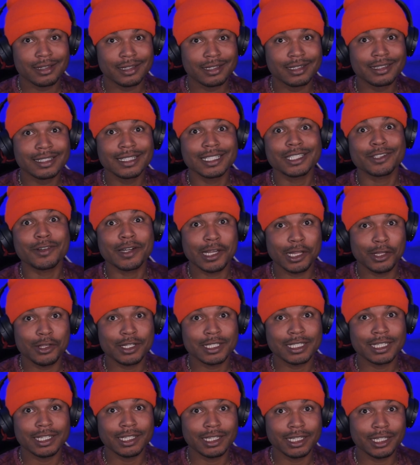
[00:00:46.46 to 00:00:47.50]
This already
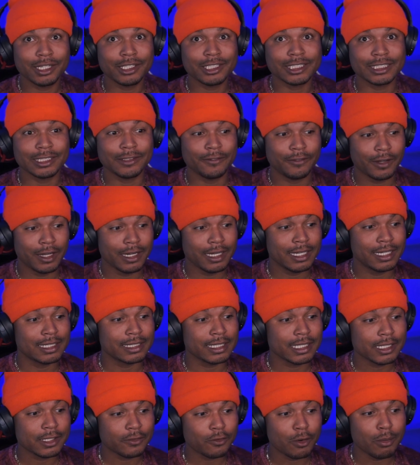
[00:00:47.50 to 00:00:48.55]
looks hilariously funny because
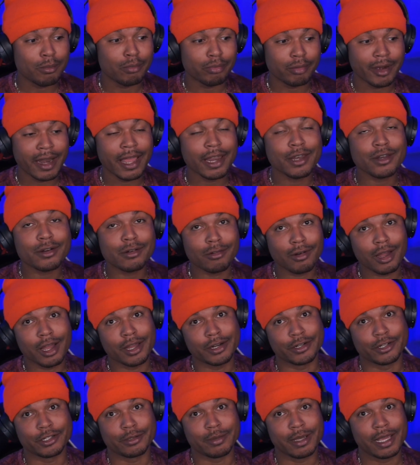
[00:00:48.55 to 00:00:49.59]
this is from Brandon
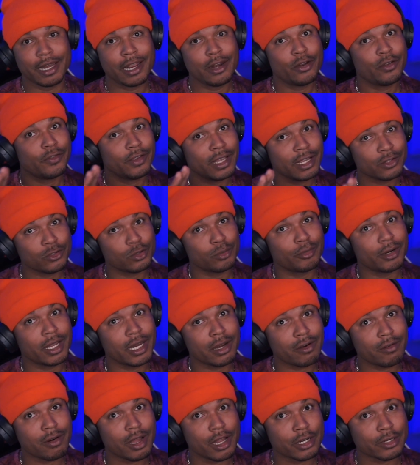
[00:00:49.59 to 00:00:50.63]
Rogers, man. I don't know if you guys know
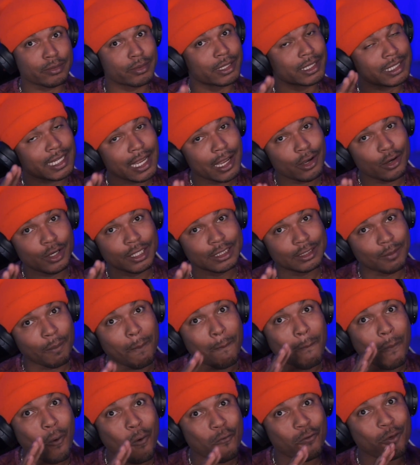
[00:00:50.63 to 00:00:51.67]
Brandon Rogers, but this guy has some
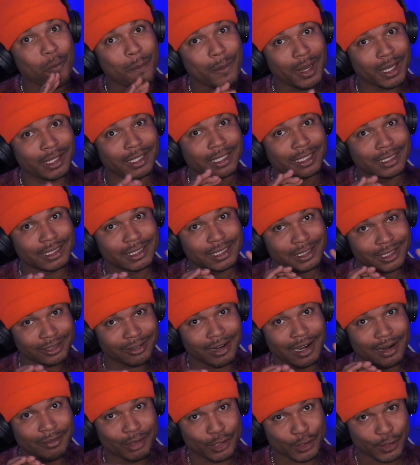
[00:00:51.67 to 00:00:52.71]
over a million
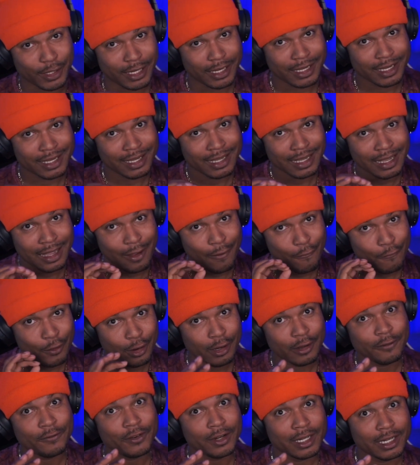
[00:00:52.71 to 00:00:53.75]
subscribers, okay?
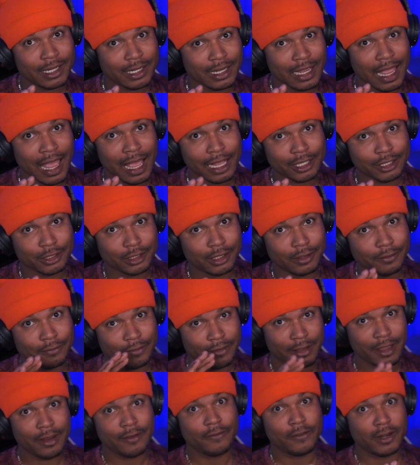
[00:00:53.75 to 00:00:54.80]
Very funny actor,
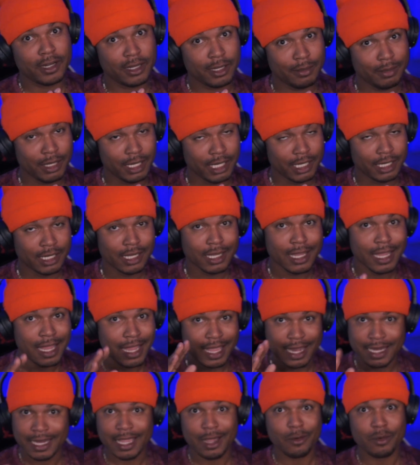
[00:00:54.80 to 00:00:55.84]
very funny comedian.
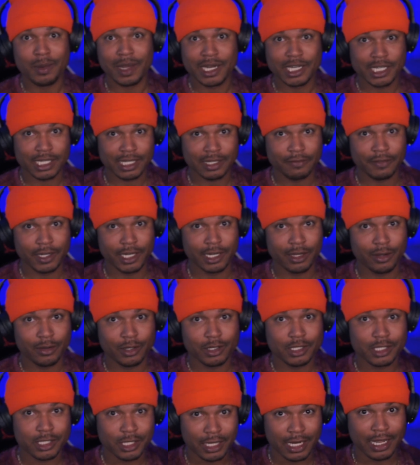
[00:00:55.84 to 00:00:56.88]
And yeah, we're about to check the video out
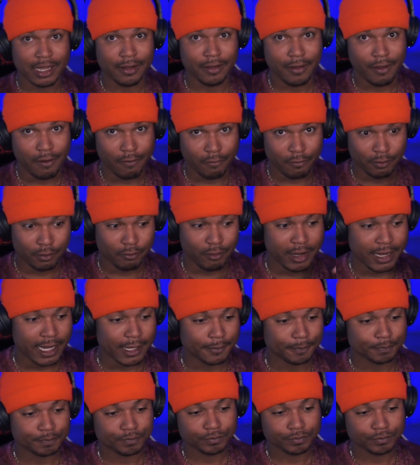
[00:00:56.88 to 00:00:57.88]
today, right now.